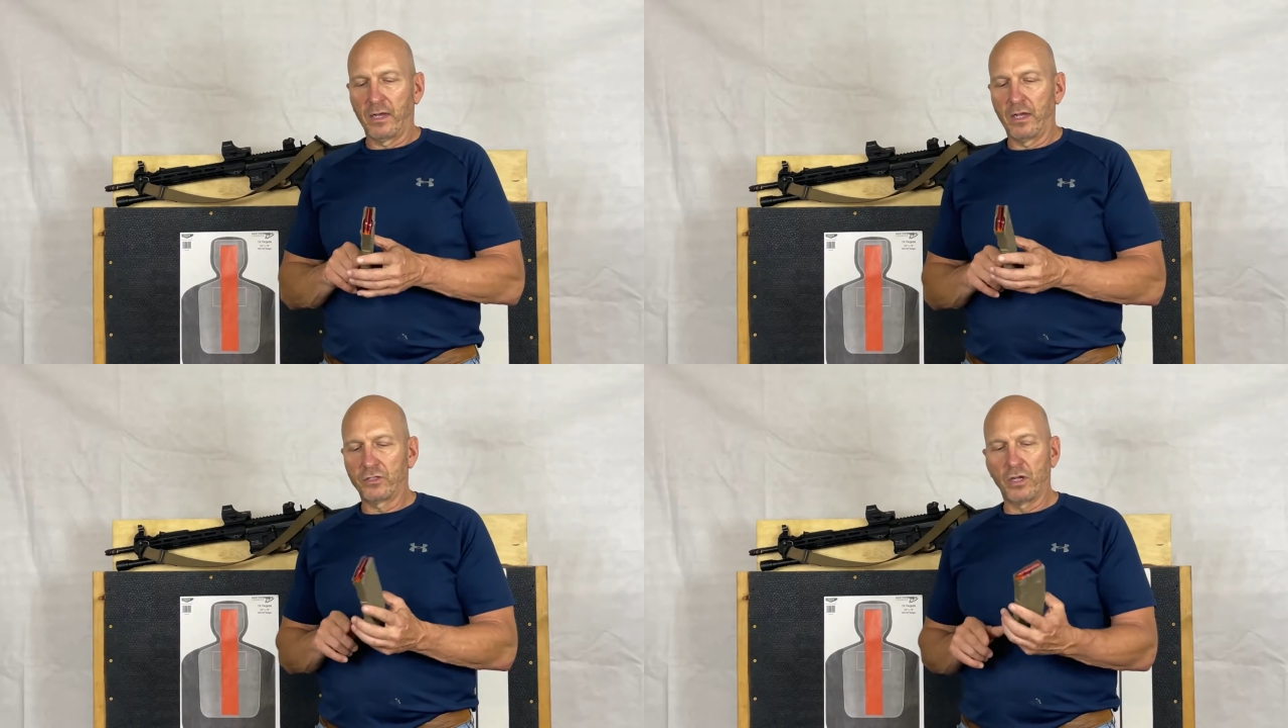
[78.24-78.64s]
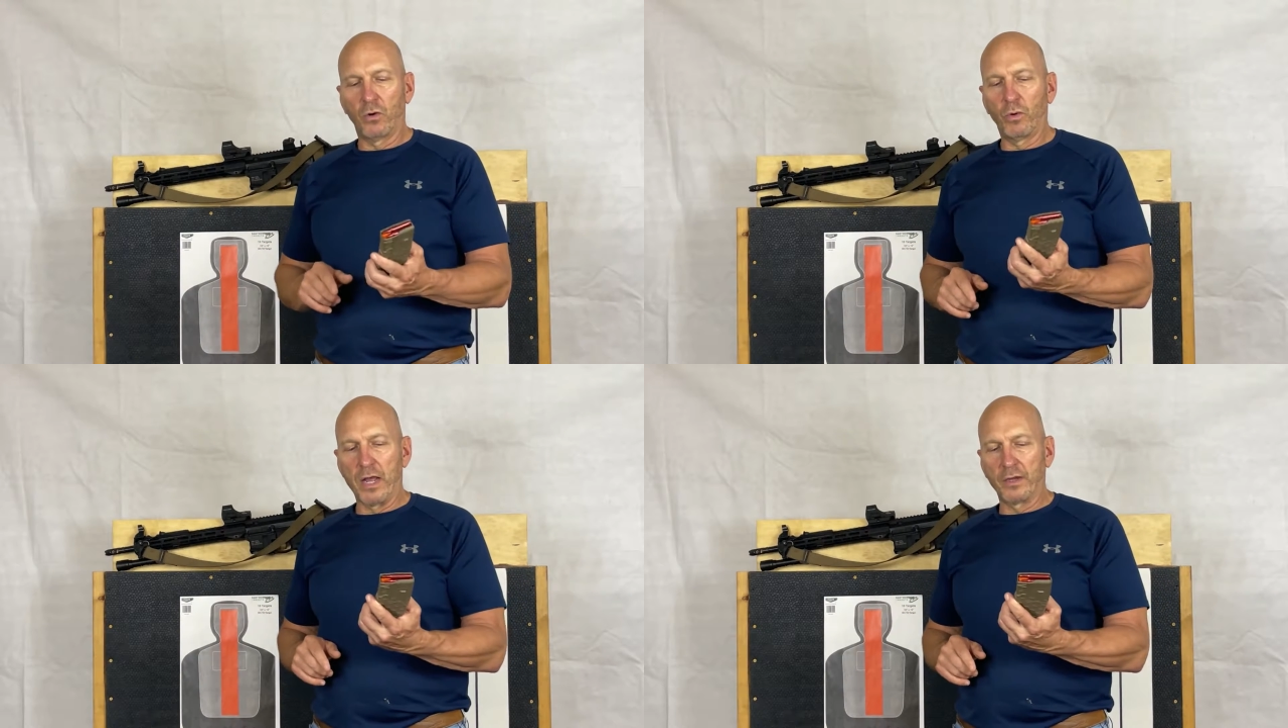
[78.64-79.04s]
so
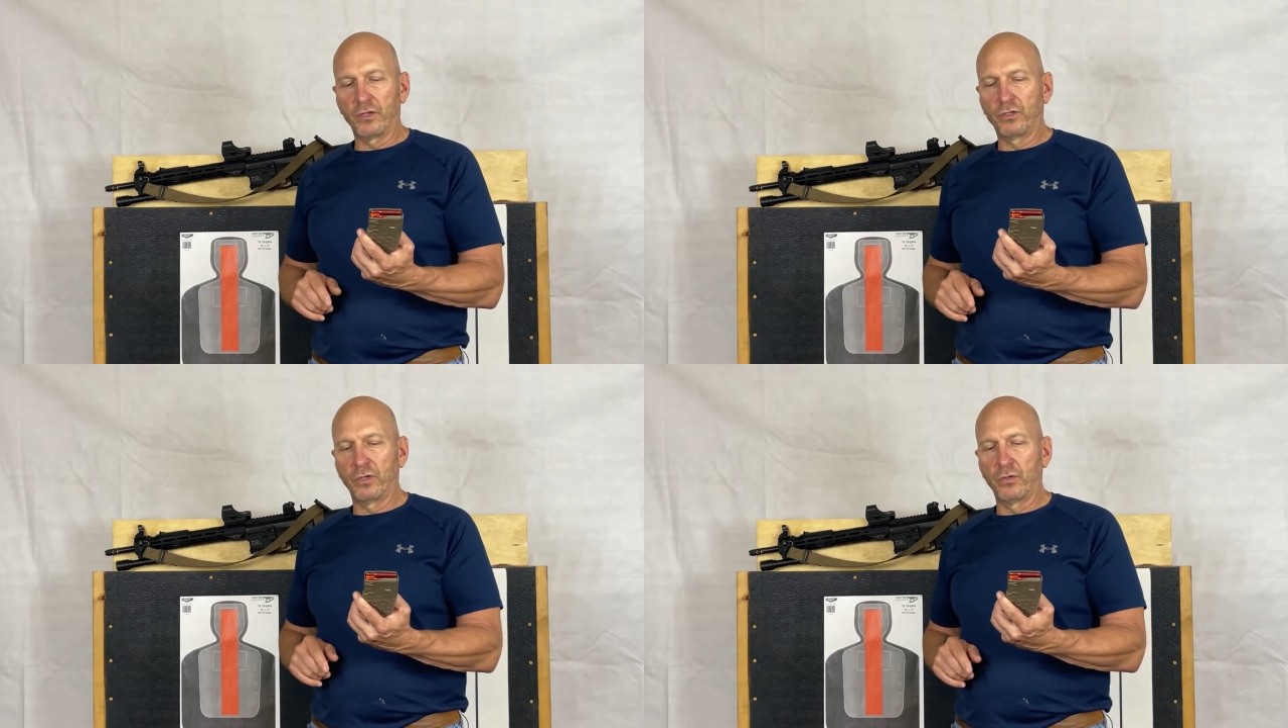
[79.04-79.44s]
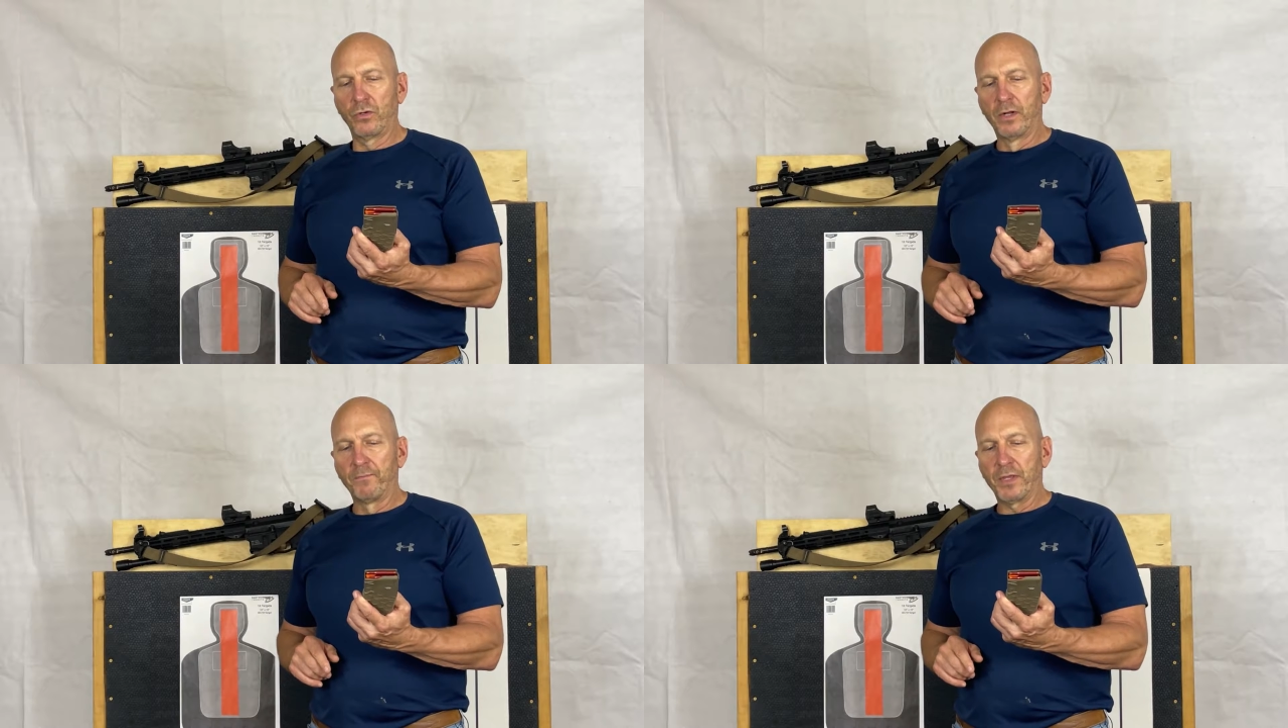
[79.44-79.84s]
what I'm going to
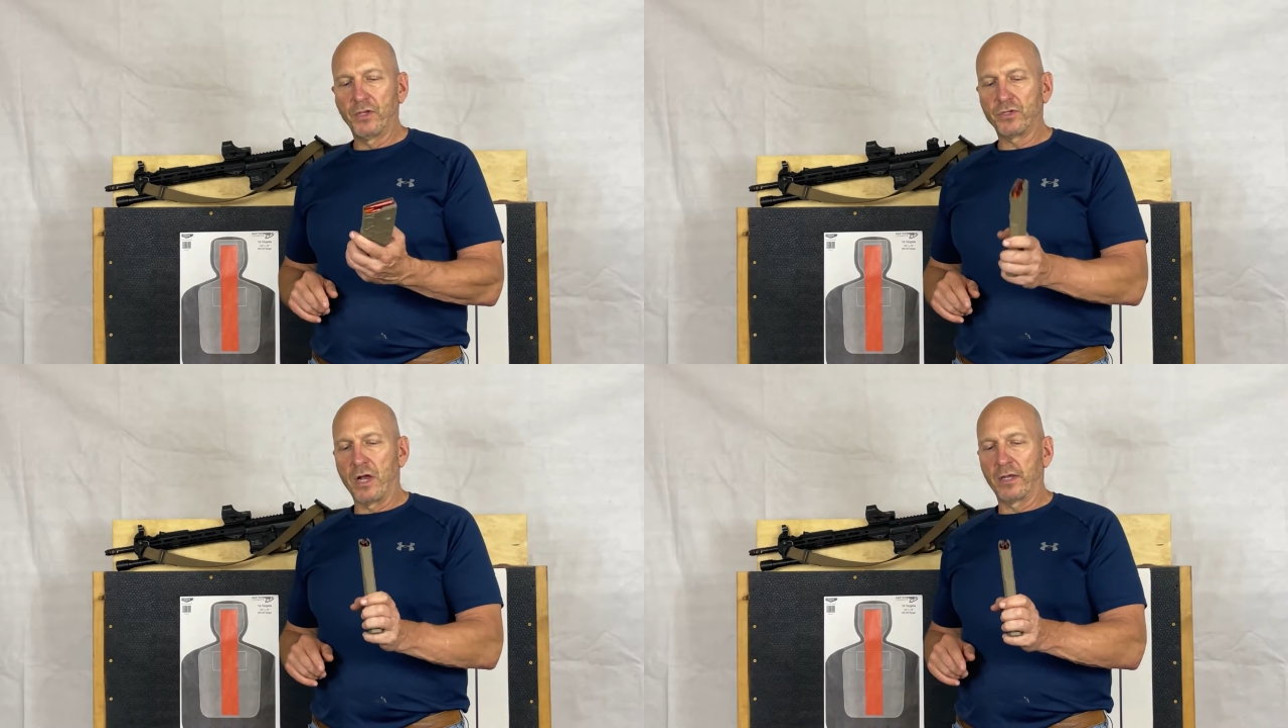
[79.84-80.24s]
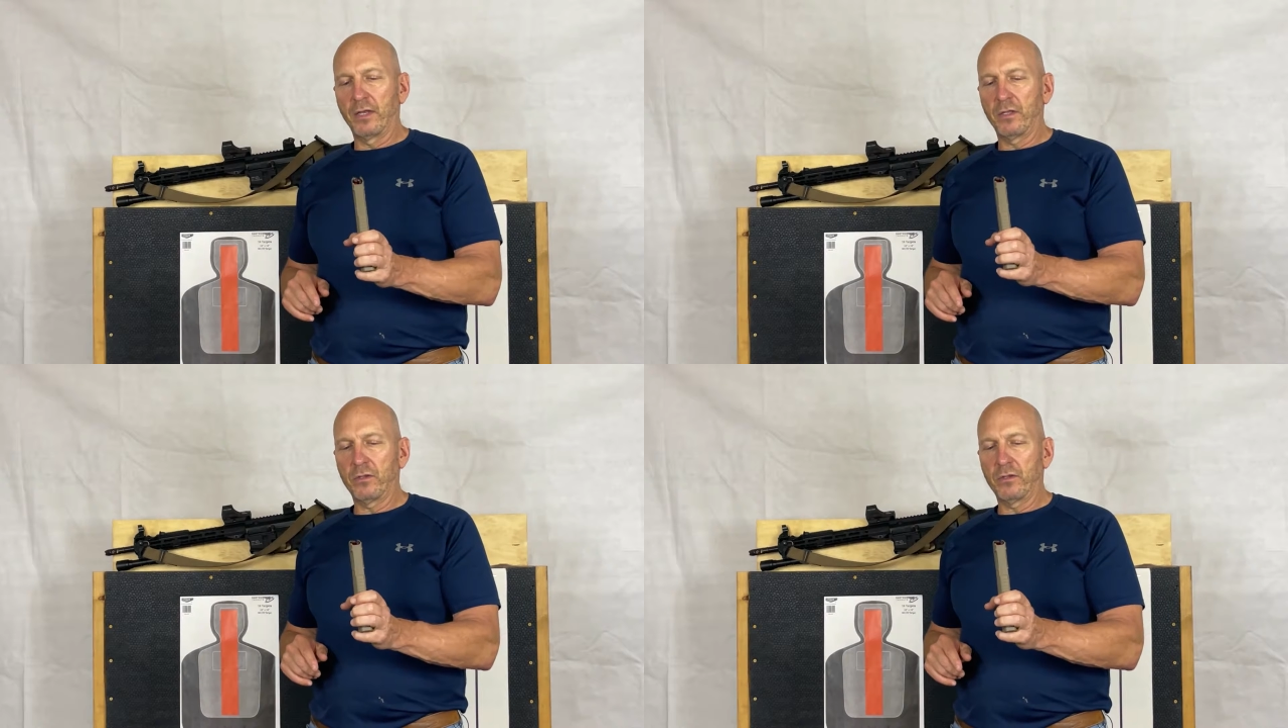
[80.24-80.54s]
do is I'm going